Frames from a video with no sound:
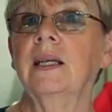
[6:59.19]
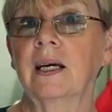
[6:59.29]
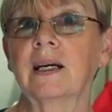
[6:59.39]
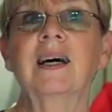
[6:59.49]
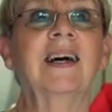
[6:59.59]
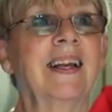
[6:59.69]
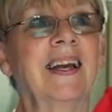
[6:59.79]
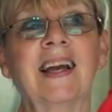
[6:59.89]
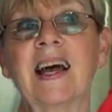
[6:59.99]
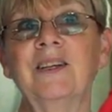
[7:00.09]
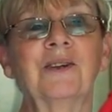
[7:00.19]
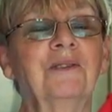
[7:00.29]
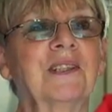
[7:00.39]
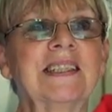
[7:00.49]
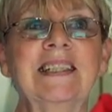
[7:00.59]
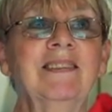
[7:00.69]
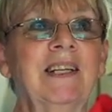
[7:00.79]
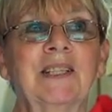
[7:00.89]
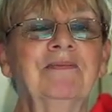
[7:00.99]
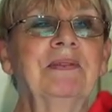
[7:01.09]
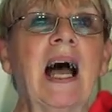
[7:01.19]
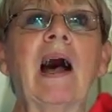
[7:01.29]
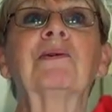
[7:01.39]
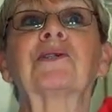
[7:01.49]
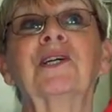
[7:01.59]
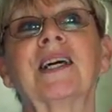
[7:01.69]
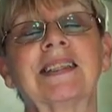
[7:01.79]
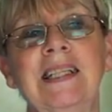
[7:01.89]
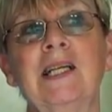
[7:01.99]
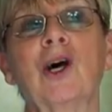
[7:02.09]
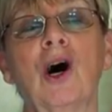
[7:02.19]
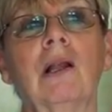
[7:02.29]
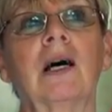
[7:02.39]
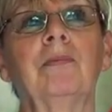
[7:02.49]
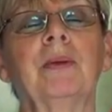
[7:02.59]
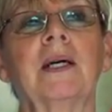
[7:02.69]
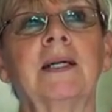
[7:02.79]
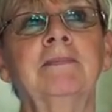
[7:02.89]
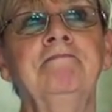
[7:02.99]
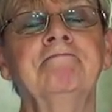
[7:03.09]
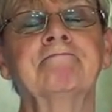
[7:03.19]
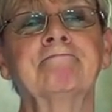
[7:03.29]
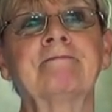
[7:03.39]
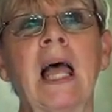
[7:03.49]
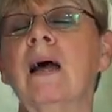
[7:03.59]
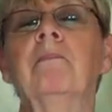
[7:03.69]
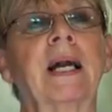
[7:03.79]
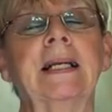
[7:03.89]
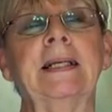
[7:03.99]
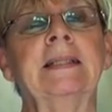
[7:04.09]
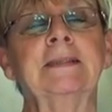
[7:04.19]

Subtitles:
Yeah, and I don't really, you know, I was going to clean it all up, but I didn't.